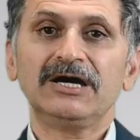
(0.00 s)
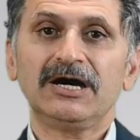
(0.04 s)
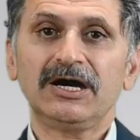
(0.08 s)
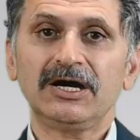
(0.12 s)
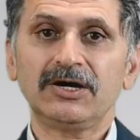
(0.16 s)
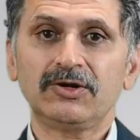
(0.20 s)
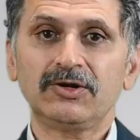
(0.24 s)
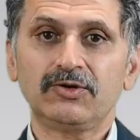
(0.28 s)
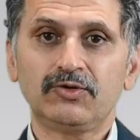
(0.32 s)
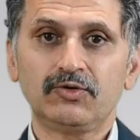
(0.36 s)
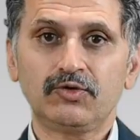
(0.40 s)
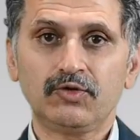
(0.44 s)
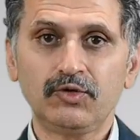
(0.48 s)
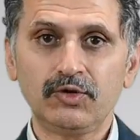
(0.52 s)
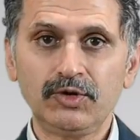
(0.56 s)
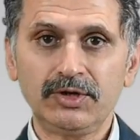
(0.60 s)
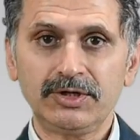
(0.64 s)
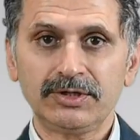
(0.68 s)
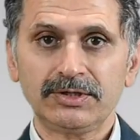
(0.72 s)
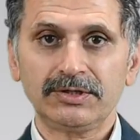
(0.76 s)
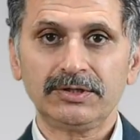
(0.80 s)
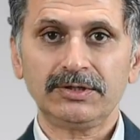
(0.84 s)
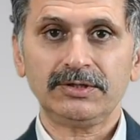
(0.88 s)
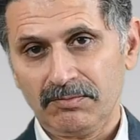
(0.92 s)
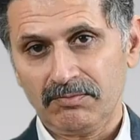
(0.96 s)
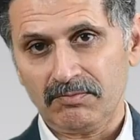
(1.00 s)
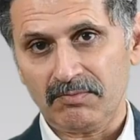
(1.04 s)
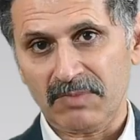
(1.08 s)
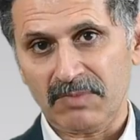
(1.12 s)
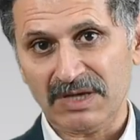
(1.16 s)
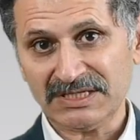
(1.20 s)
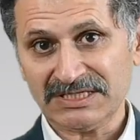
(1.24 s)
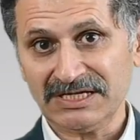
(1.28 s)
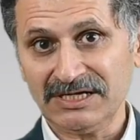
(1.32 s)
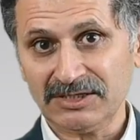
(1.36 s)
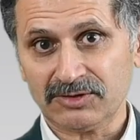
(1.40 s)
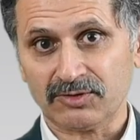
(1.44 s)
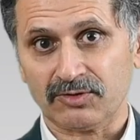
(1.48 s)
a good
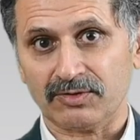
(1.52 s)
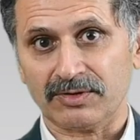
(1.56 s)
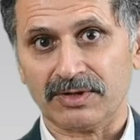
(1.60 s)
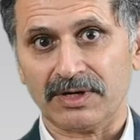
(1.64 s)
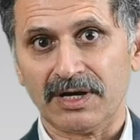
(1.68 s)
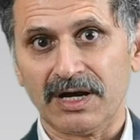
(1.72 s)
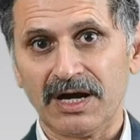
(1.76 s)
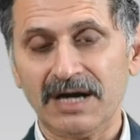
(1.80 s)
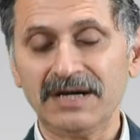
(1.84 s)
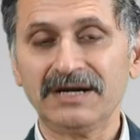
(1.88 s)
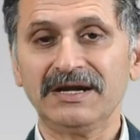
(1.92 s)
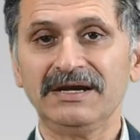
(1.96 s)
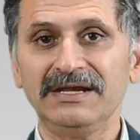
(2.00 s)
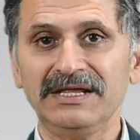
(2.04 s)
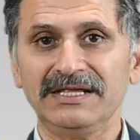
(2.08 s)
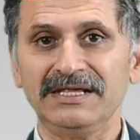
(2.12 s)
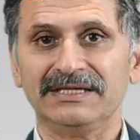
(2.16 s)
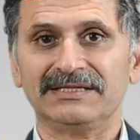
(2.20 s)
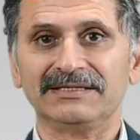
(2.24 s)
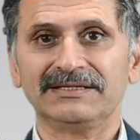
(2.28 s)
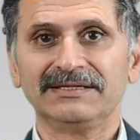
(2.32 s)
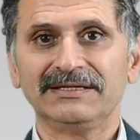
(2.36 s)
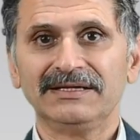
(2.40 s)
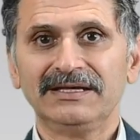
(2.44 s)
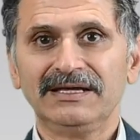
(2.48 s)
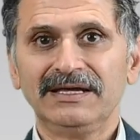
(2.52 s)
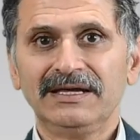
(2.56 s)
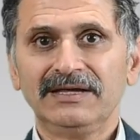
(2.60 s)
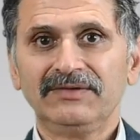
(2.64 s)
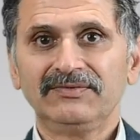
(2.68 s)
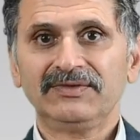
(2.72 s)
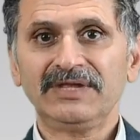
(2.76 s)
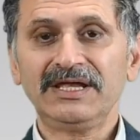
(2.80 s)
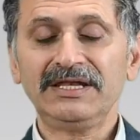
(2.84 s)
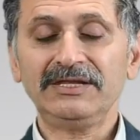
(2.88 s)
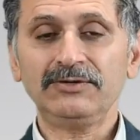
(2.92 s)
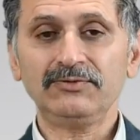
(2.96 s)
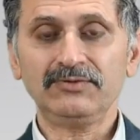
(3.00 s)
muscle tone underneath,
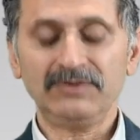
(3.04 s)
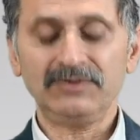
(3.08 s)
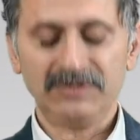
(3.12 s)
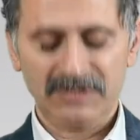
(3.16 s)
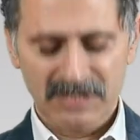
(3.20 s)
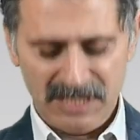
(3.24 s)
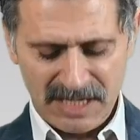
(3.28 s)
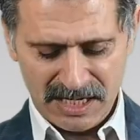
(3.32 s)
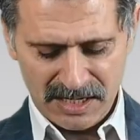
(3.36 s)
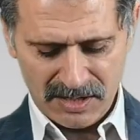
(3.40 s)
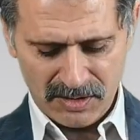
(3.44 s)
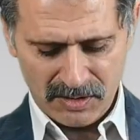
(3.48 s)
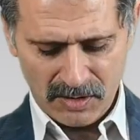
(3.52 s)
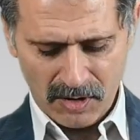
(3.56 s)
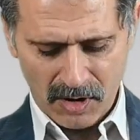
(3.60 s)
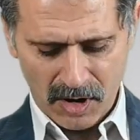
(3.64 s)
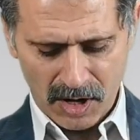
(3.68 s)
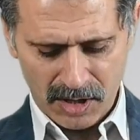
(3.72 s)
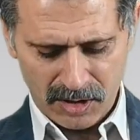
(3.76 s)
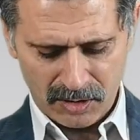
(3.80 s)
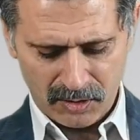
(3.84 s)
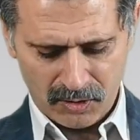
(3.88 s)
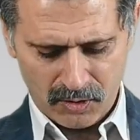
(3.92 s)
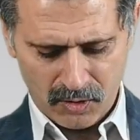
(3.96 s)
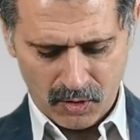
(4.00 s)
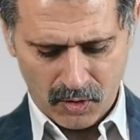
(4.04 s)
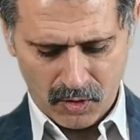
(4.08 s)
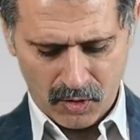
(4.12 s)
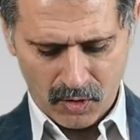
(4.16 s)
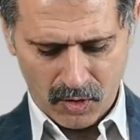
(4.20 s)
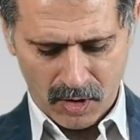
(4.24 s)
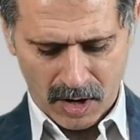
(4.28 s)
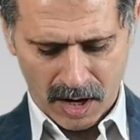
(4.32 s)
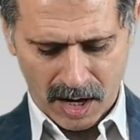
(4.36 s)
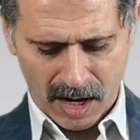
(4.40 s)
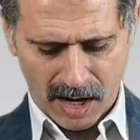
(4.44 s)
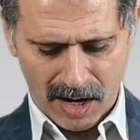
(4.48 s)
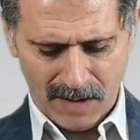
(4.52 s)
then you need not
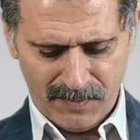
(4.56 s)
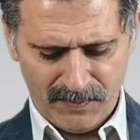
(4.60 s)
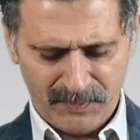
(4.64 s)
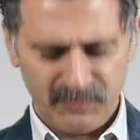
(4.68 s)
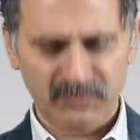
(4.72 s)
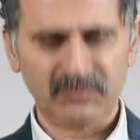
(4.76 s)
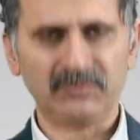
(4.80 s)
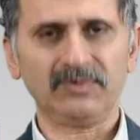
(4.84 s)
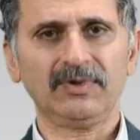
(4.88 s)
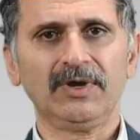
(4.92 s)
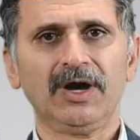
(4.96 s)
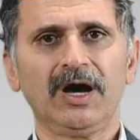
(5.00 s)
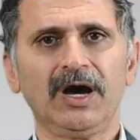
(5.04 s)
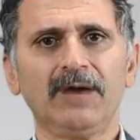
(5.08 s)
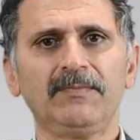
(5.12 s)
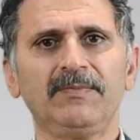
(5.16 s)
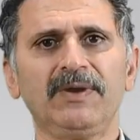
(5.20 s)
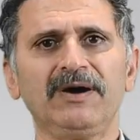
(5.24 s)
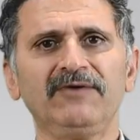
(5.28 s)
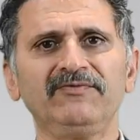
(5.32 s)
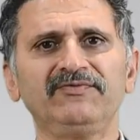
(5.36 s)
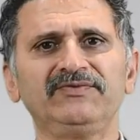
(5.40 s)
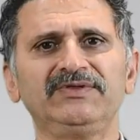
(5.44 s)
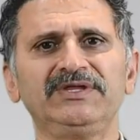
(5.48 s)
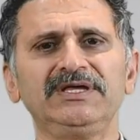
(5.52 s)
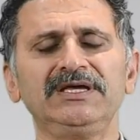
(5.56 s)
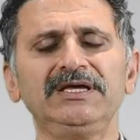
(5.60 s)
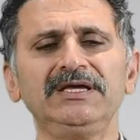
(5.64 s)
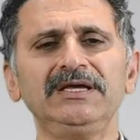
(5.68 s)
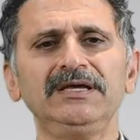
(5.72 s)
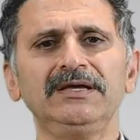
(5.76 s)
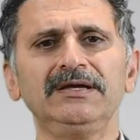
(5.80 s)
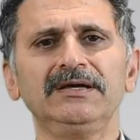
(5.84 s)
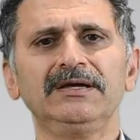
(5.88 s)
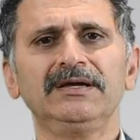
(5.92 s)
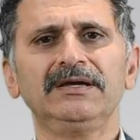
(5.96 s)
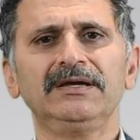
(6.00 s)
go up above the